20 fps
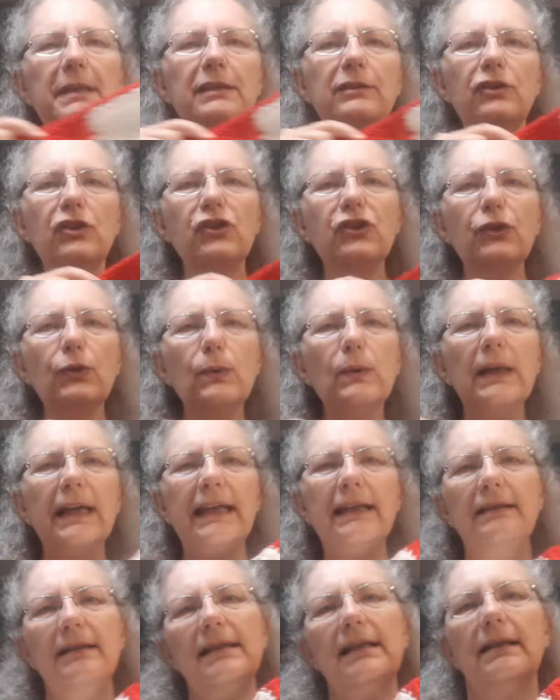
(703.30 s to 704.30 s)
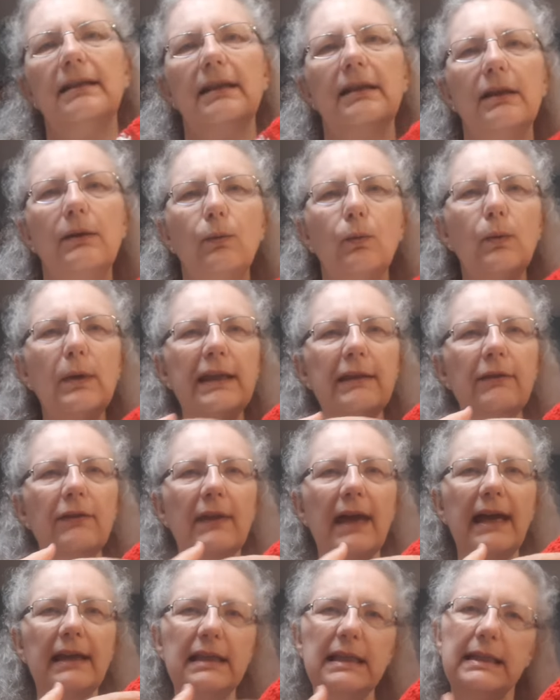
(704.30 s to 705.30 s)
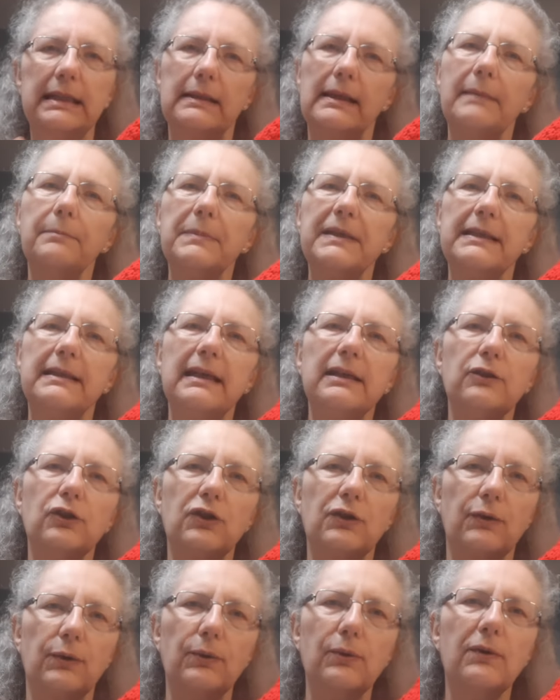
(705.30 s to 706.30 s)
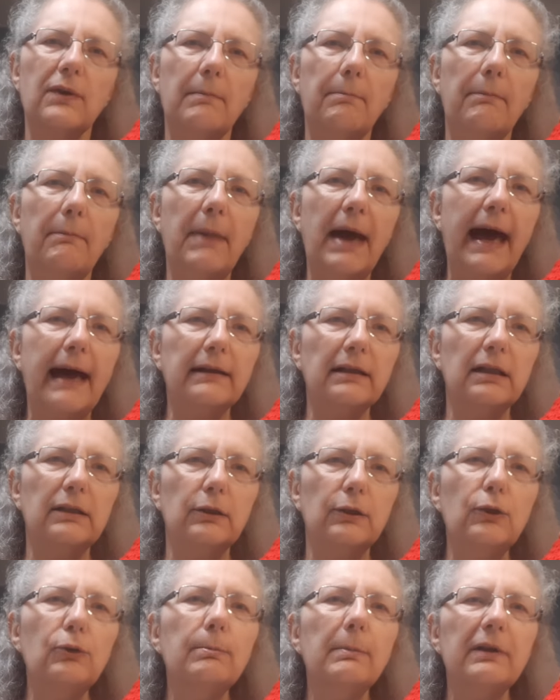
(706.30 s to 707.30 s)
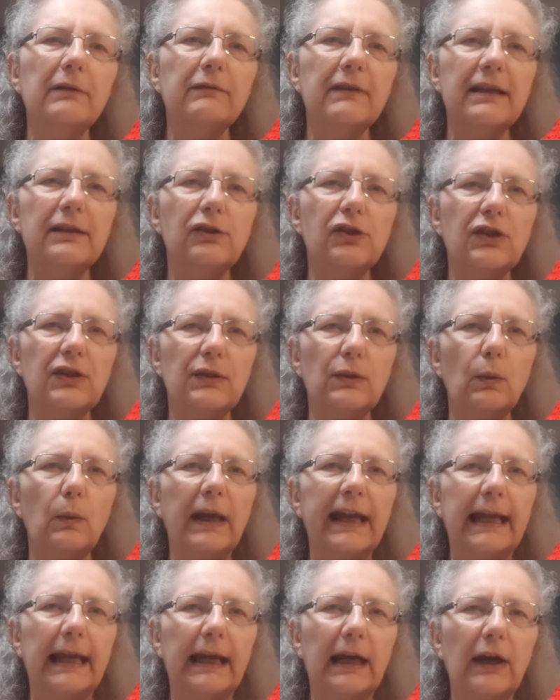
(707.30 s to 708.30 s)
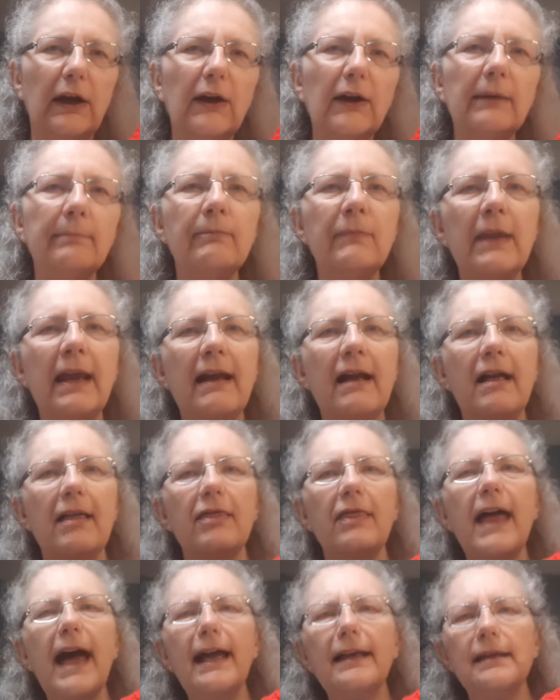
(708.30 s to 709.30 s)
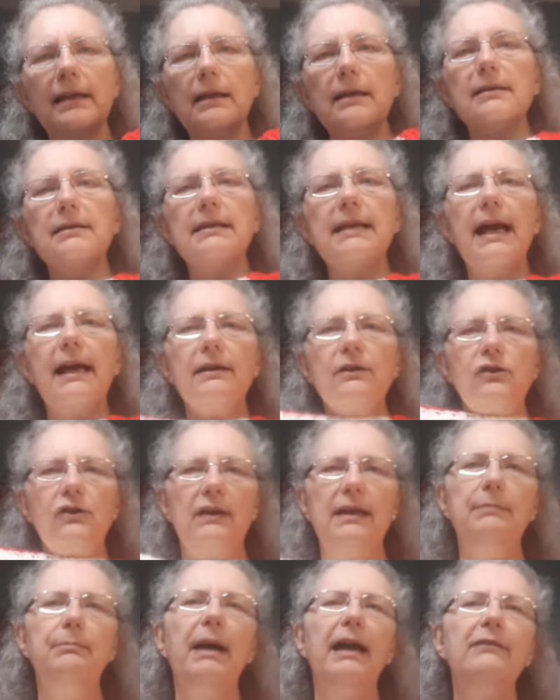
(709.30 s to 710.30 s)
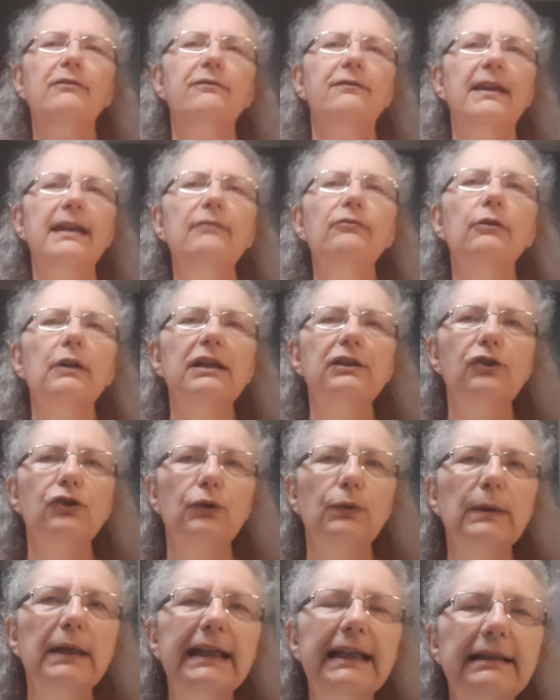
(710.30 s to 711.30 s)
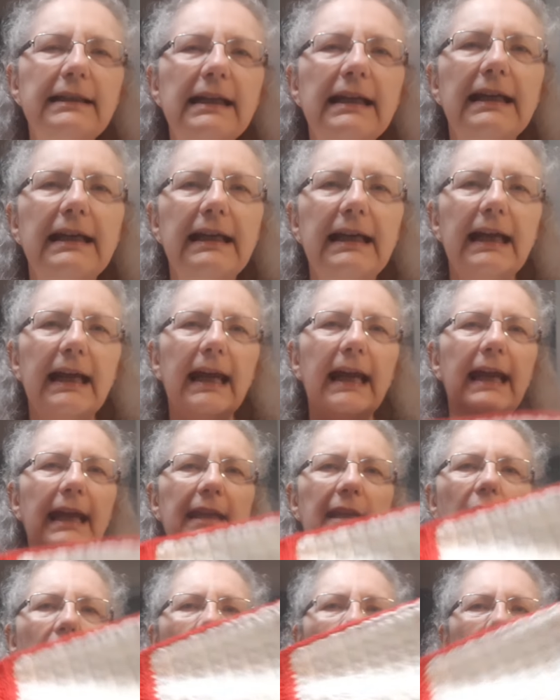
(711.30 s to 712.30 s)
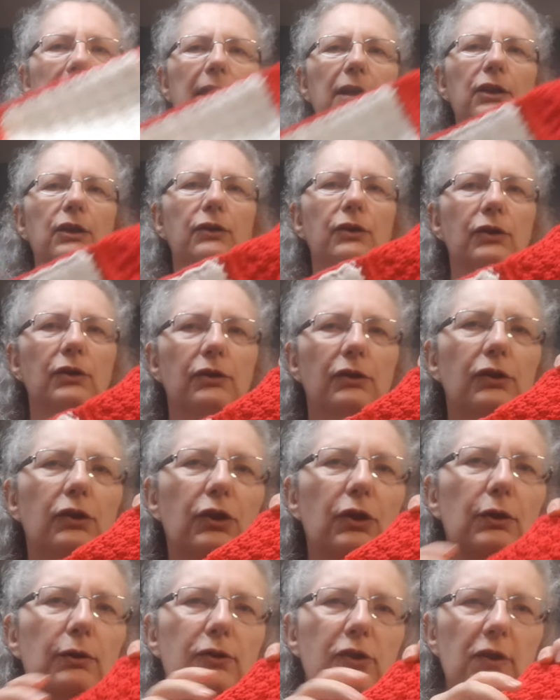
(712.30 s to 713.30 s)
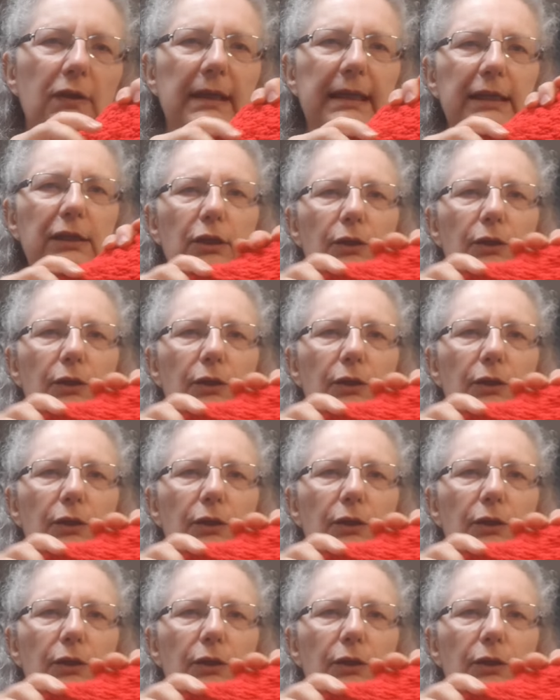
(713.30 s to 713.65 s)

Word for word: been joined with a slip stitch through the back loop of each square. That is actually my favorite joint and I usually